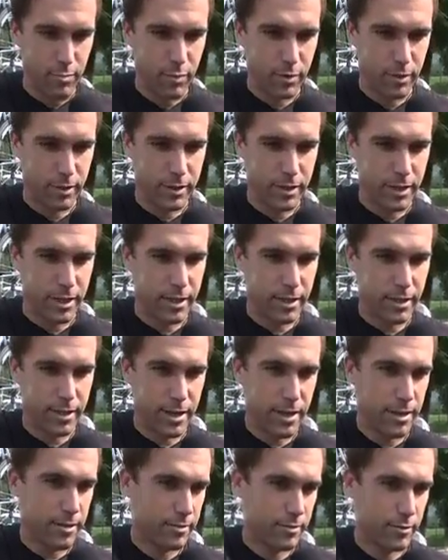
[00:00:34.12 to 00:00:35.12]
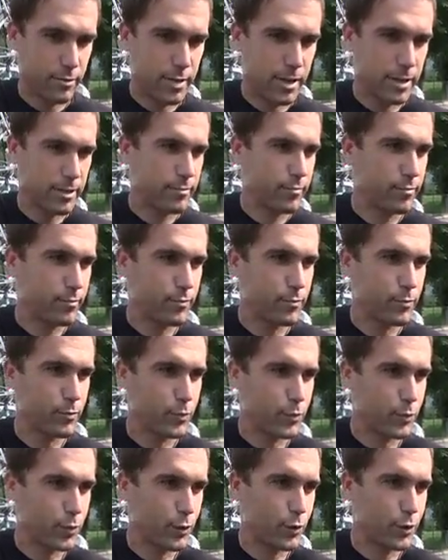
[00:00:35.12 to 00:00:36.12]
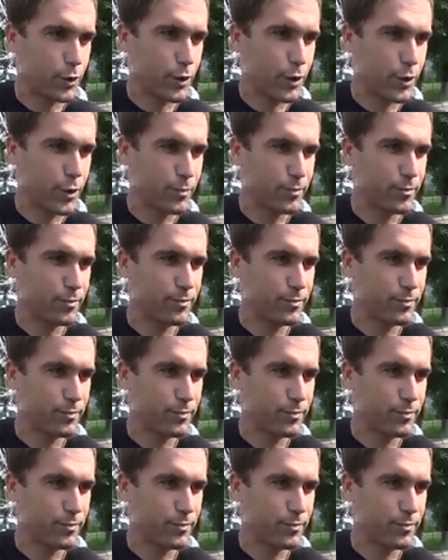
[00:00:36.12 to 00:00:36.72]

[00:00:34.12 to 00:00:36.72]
But uh, yeah, so bang, jersey gone.